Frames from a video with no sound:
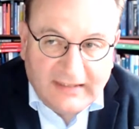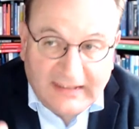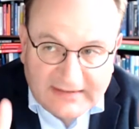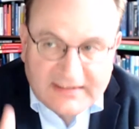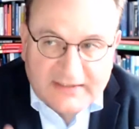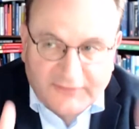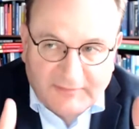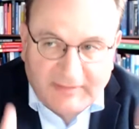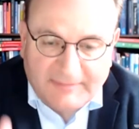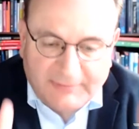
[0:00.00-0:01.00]
And this is,
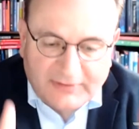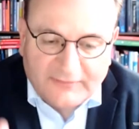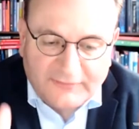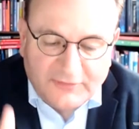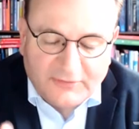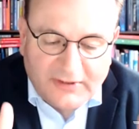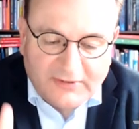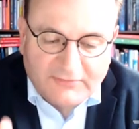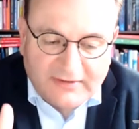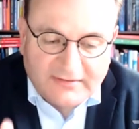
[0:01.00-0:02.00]
from my point of view,
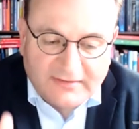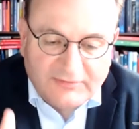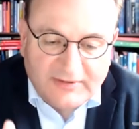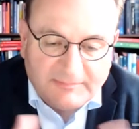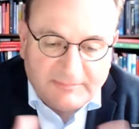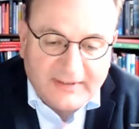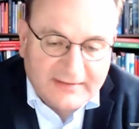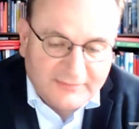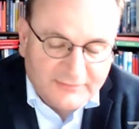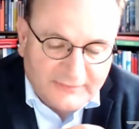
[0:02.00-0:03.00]
uh, the, the real
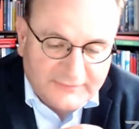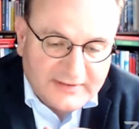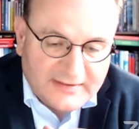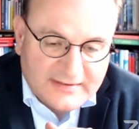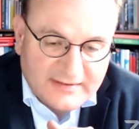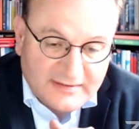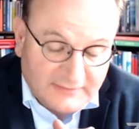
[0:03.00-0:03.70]
breakthrough of this,